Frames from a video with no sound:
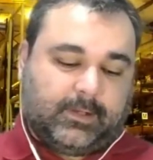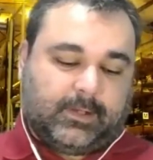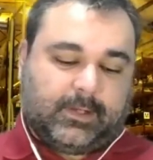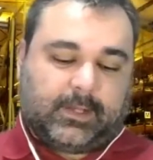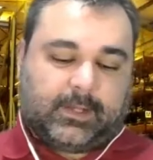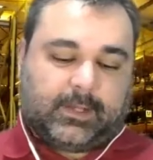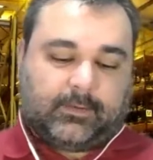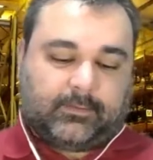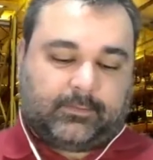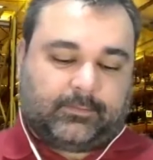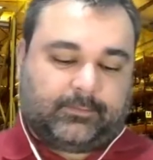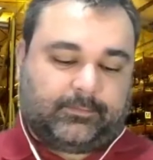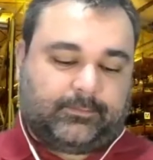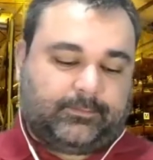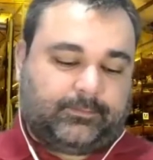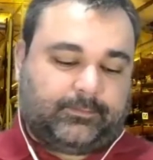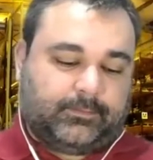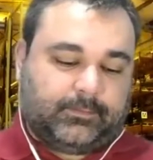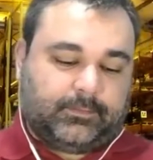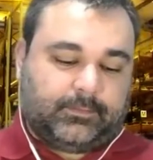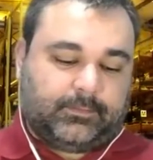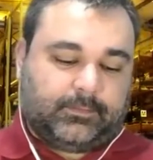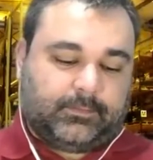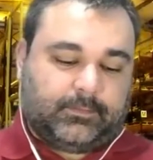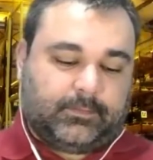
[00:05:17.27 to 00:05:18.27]
I'll
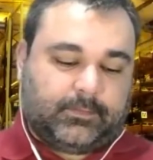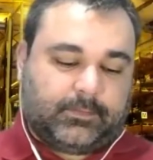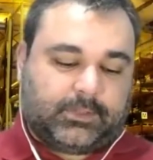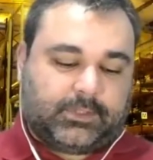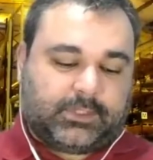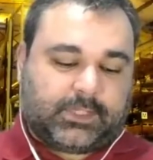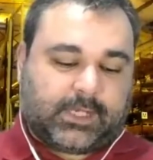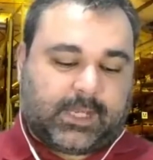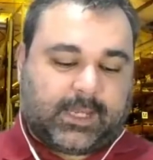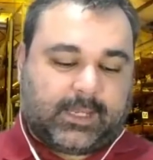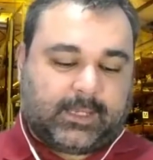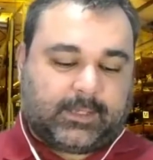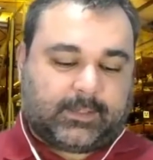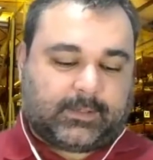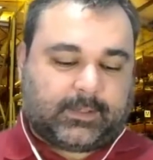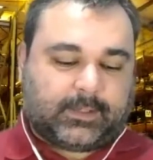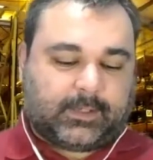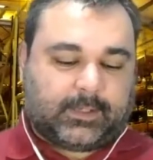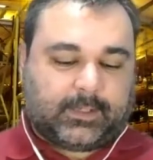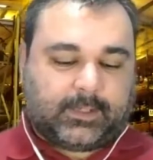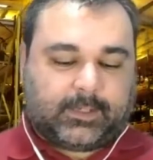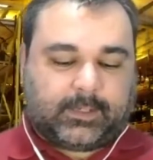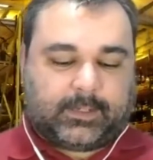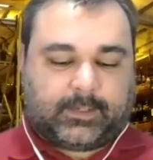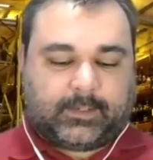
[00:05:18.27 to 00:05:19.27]
check
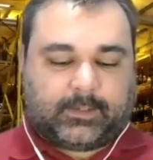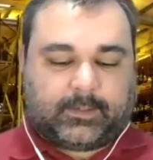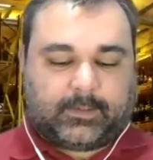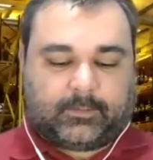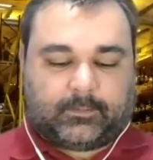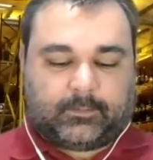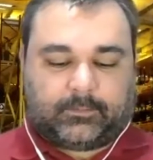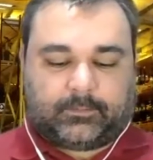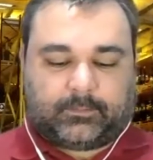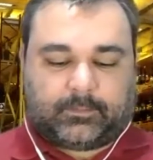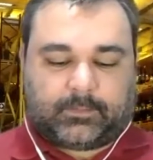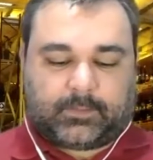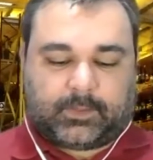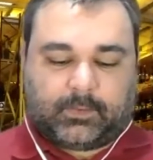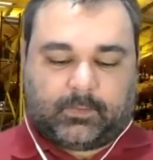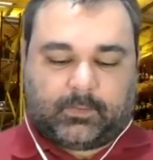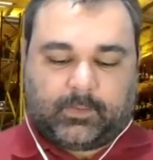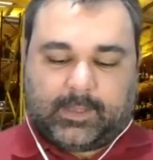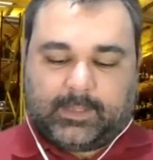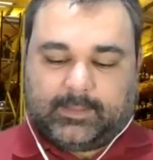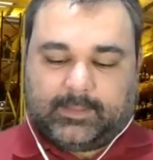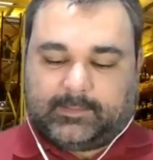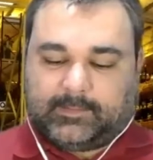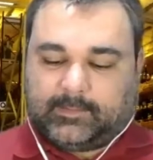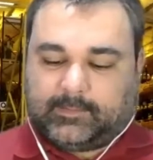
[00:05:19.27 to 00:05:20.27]

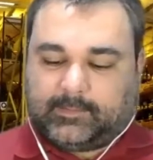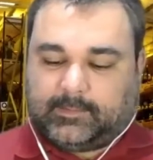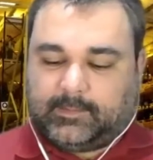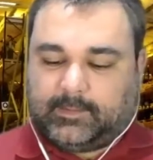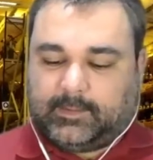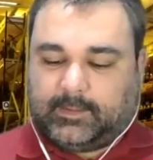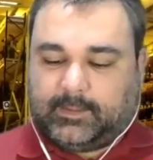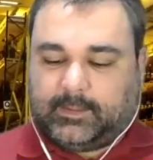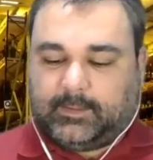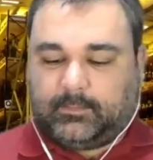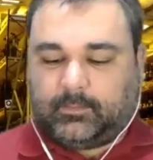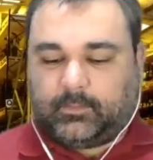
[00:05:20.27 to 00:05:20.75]
quantity